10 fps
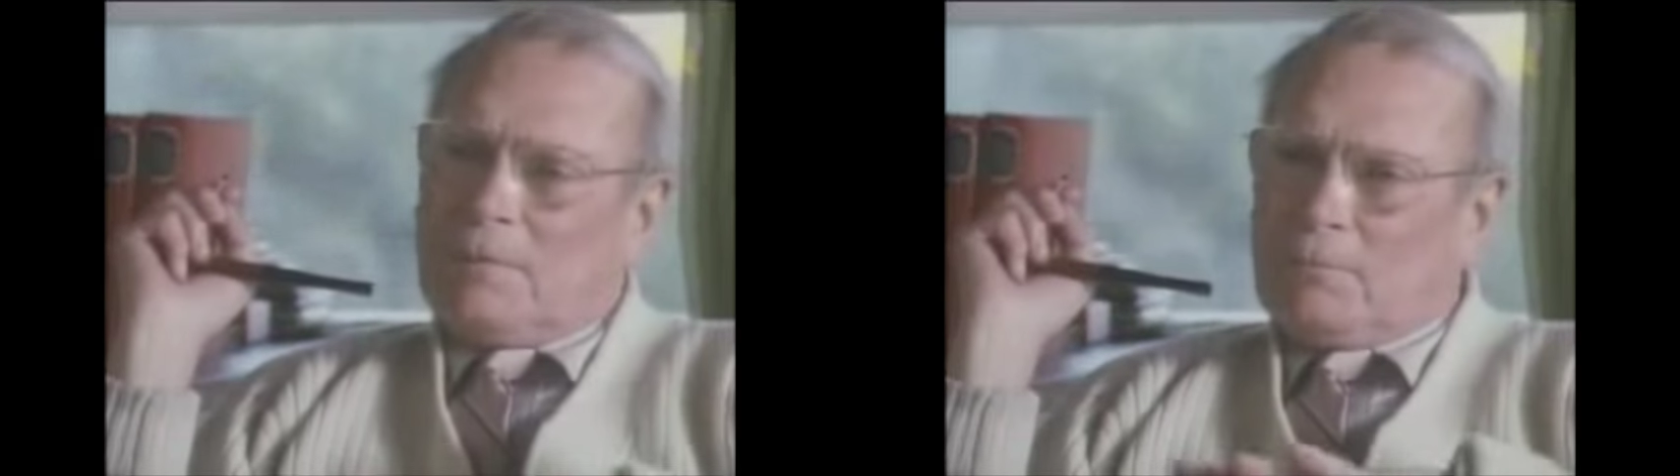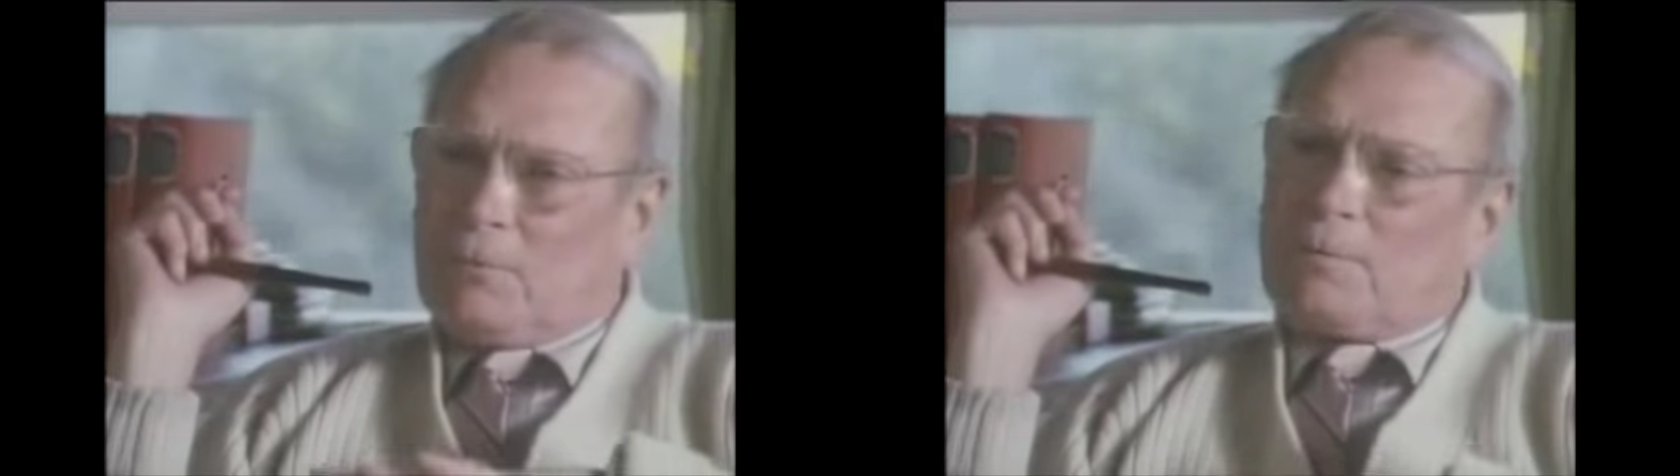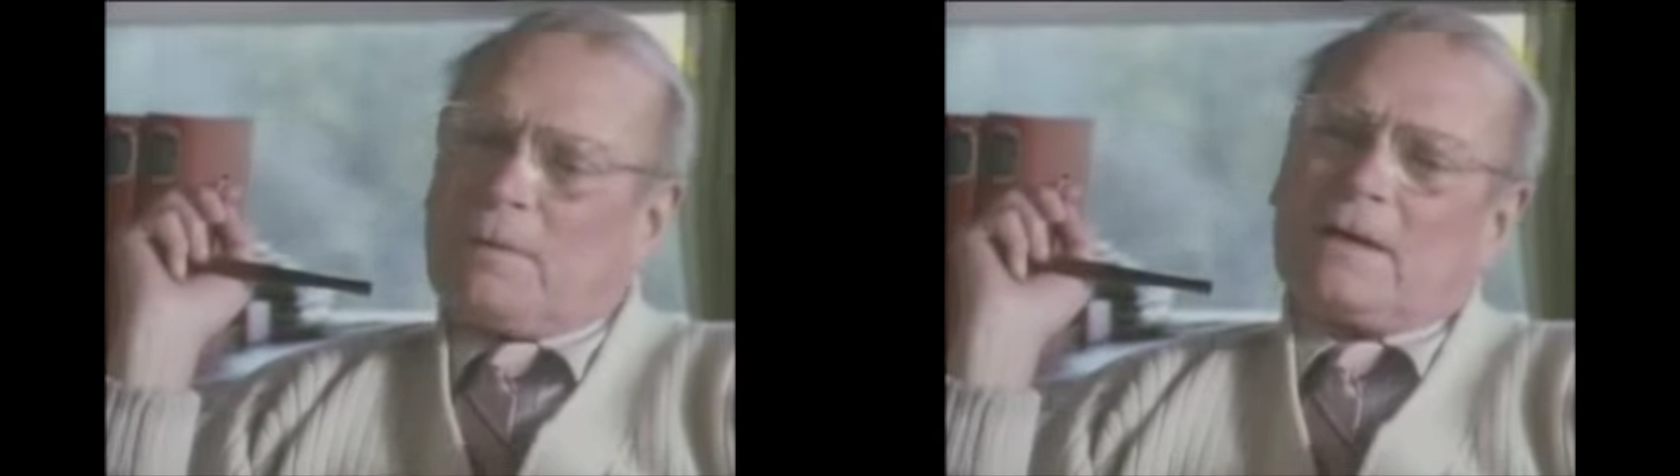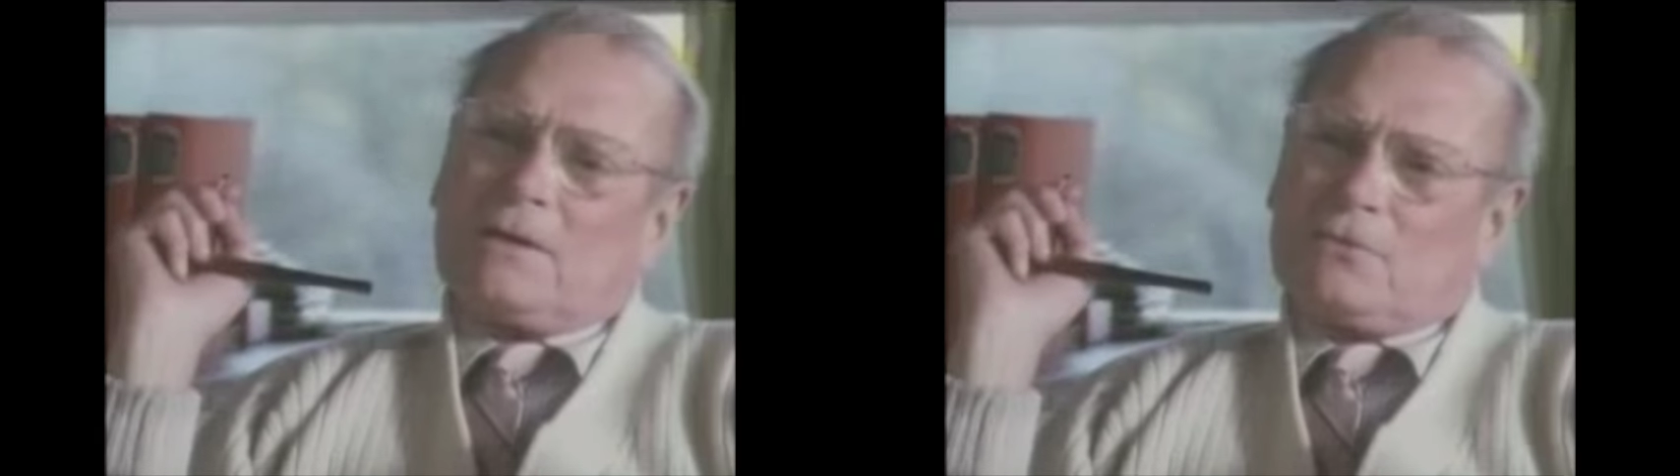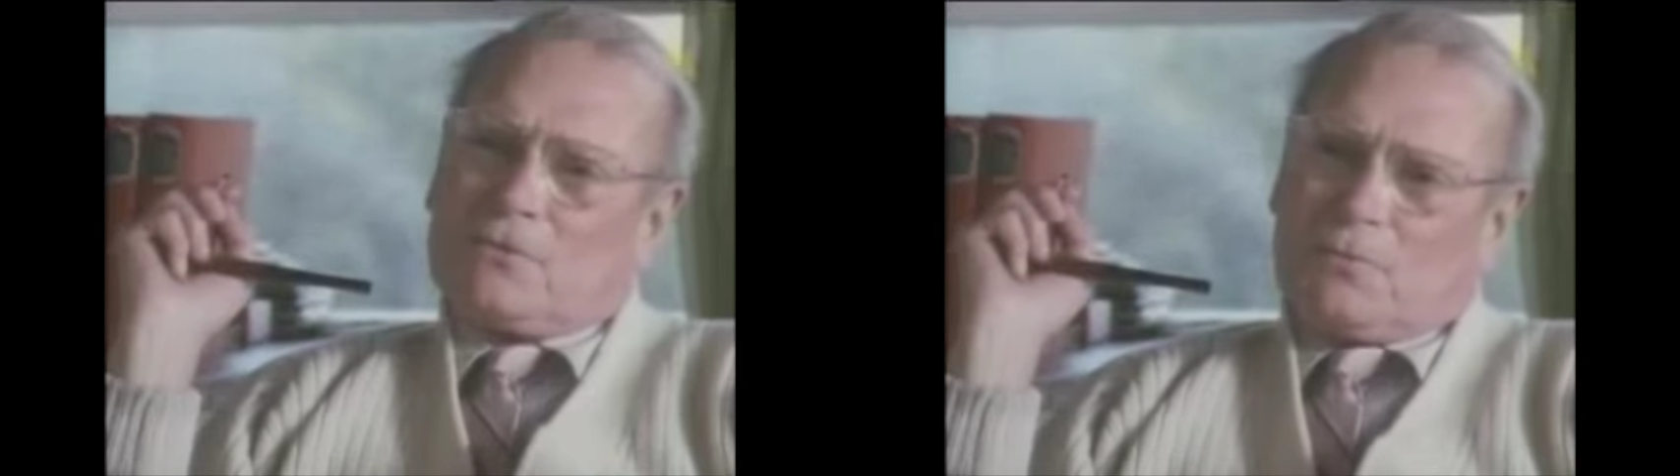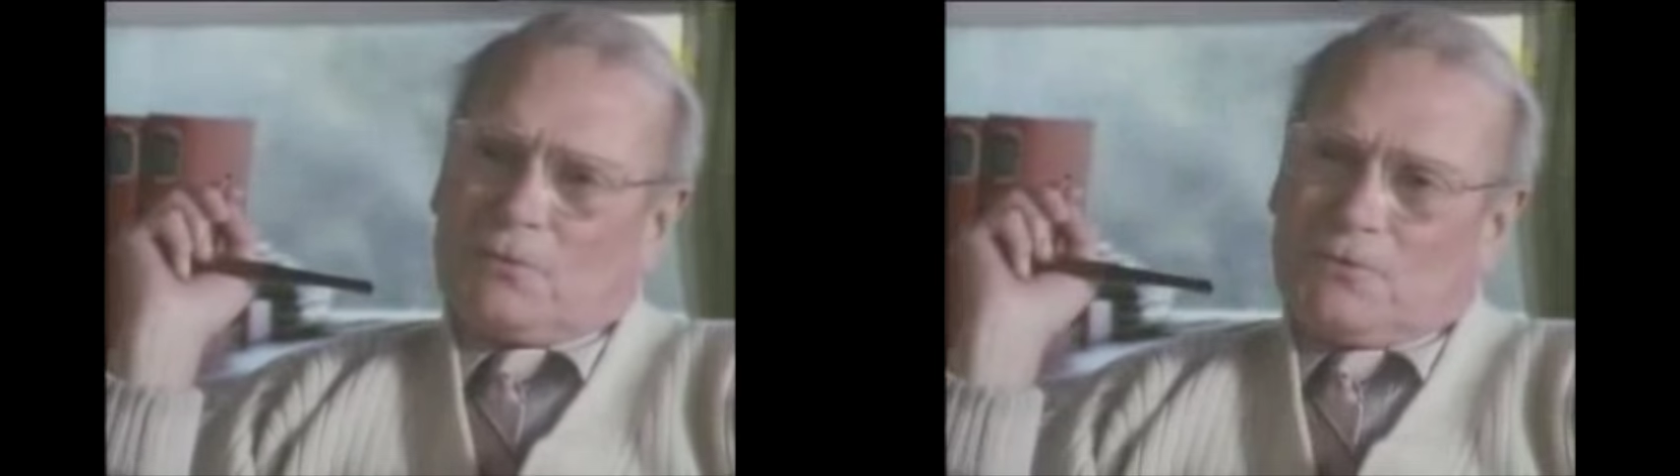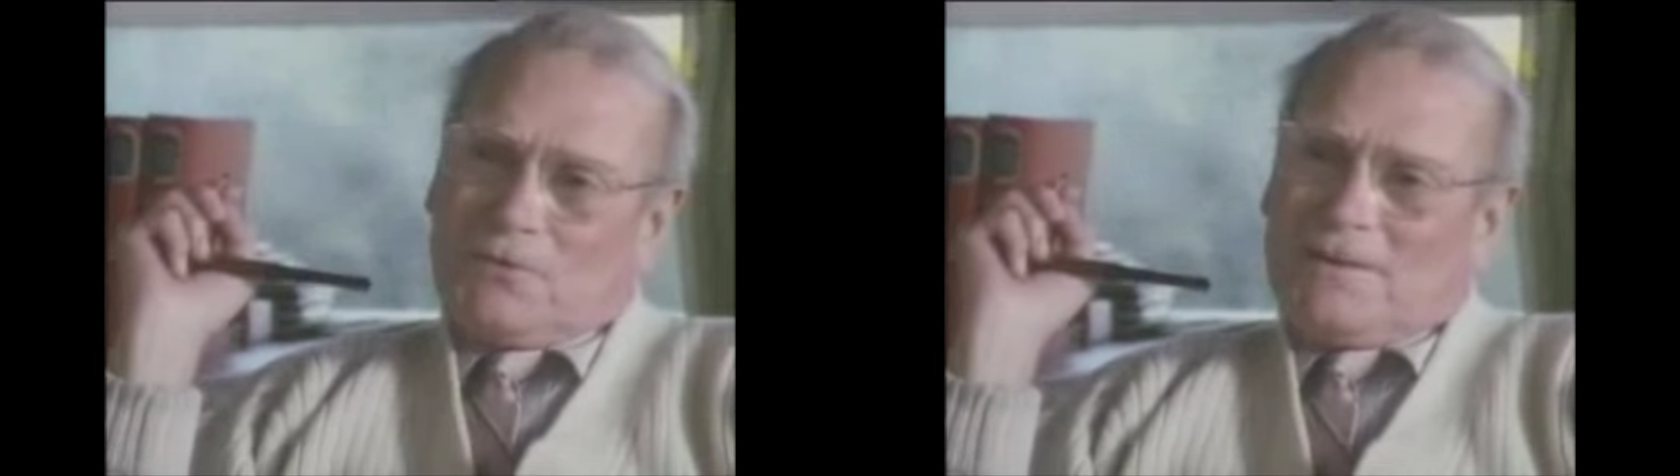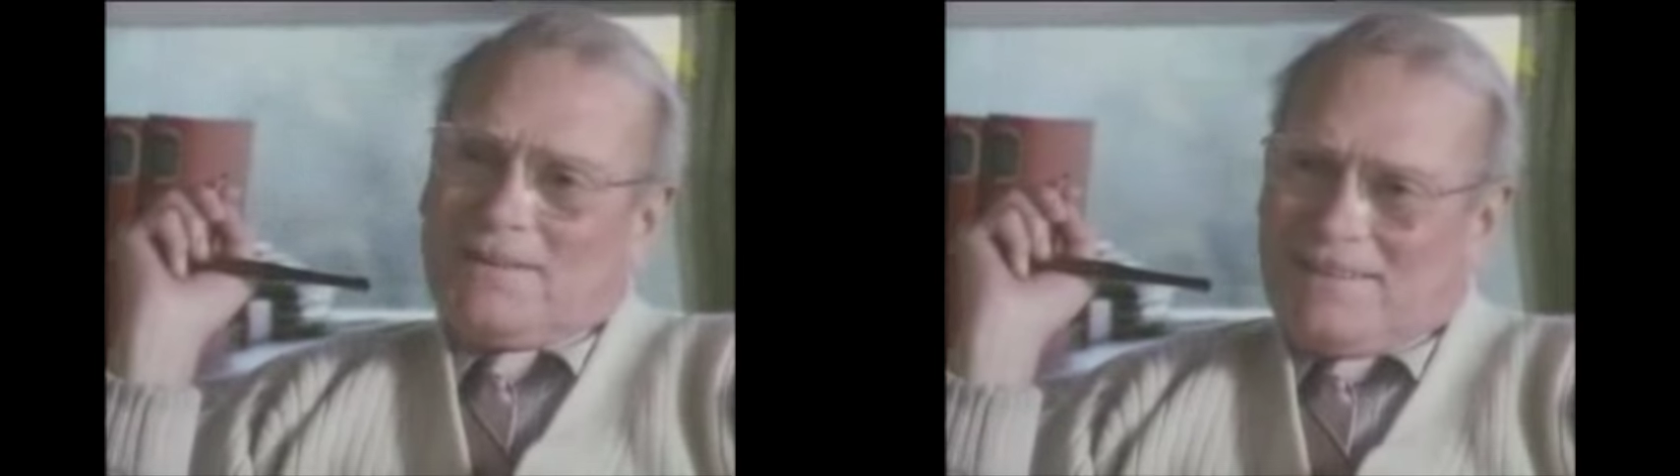but would make you swoon,
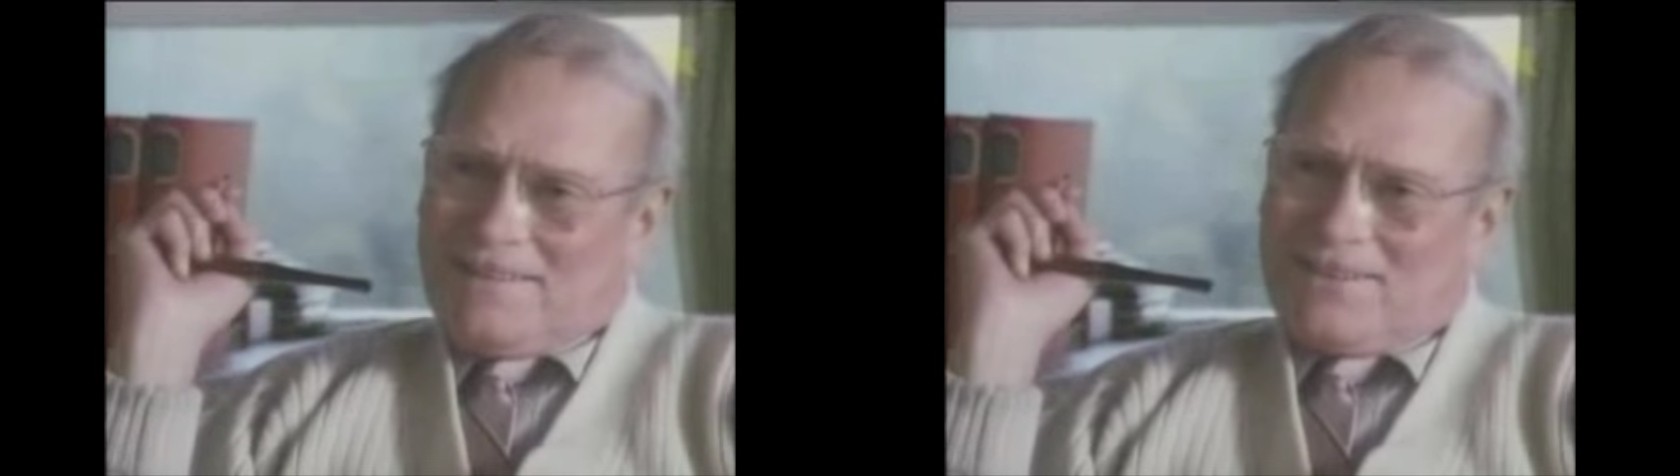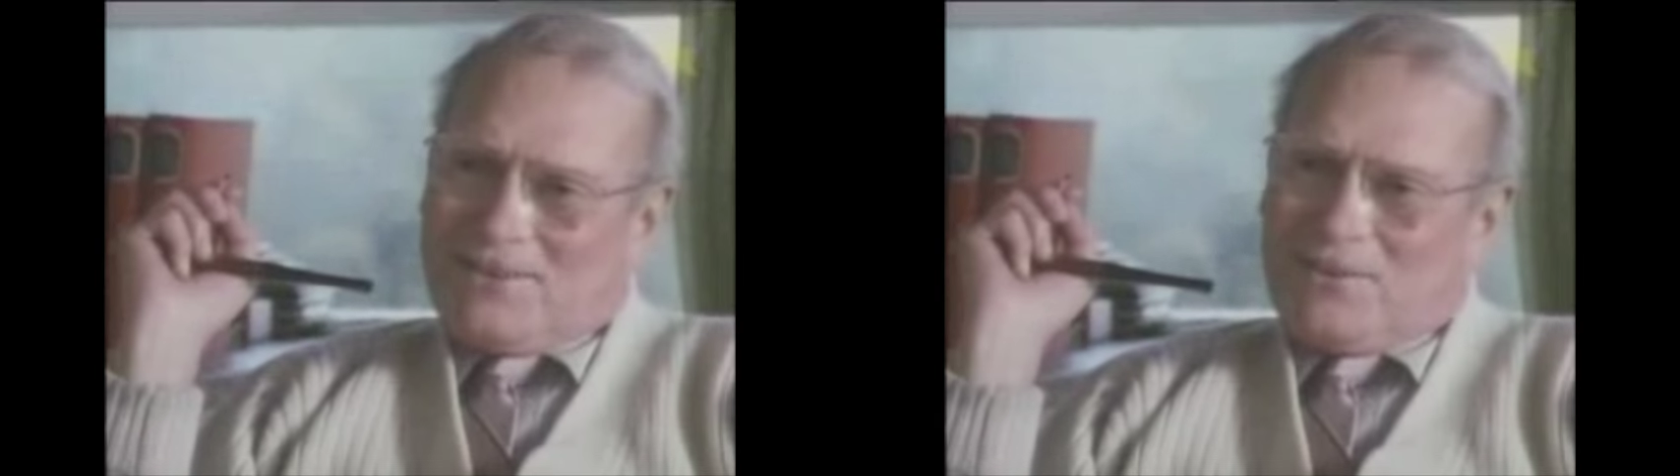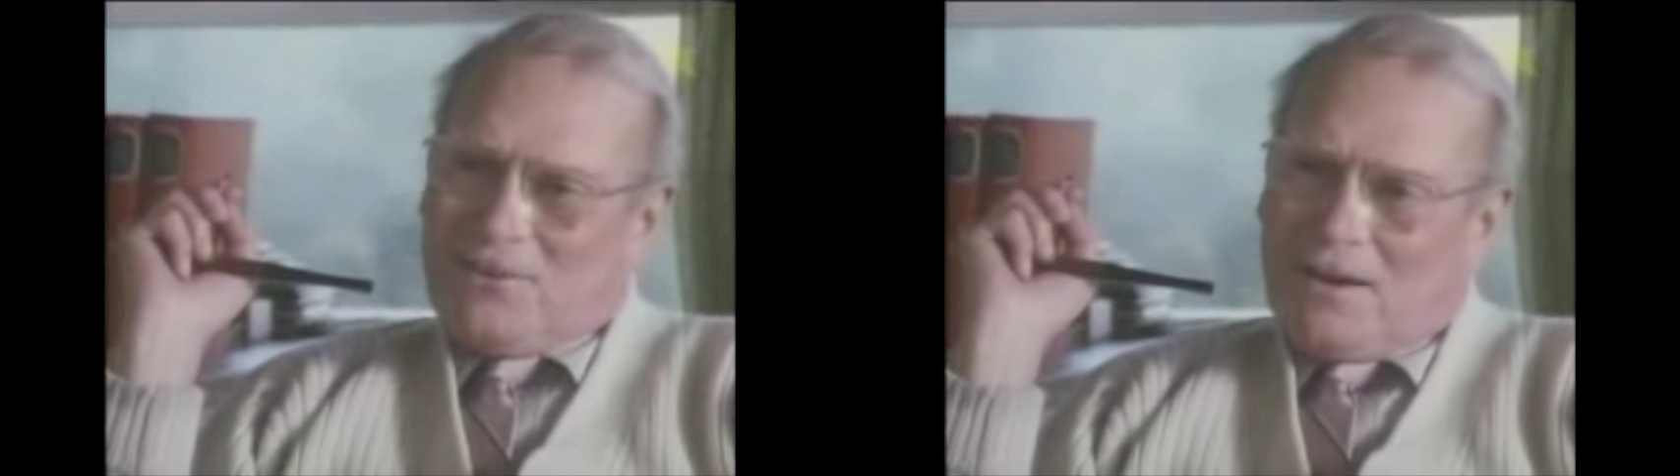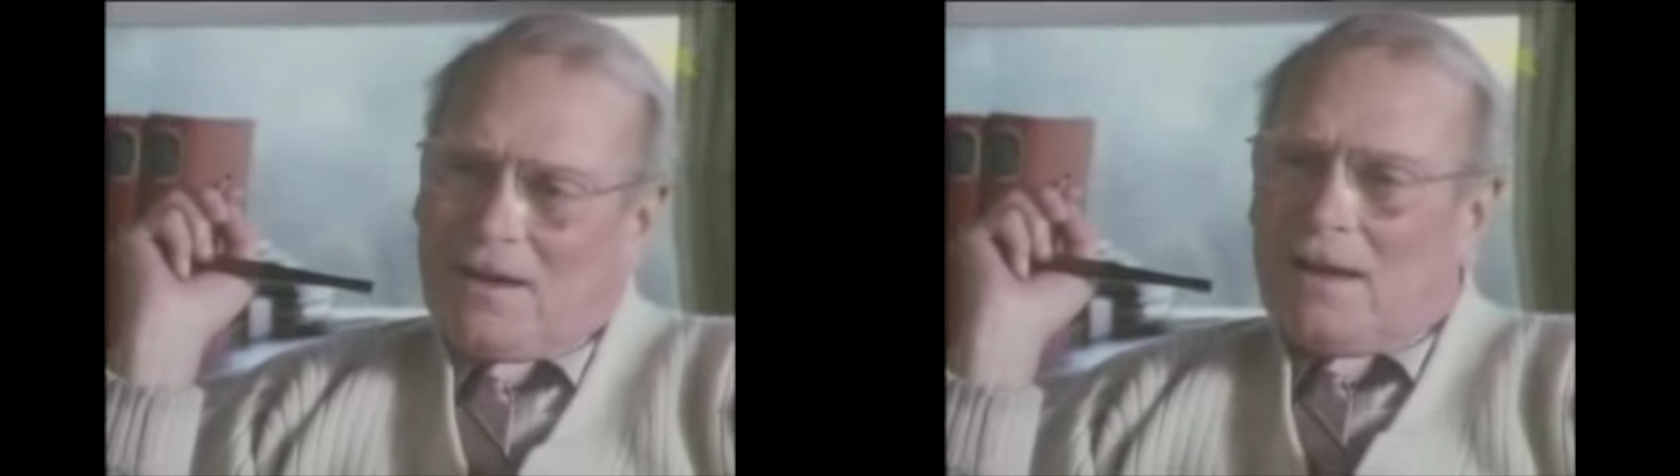too.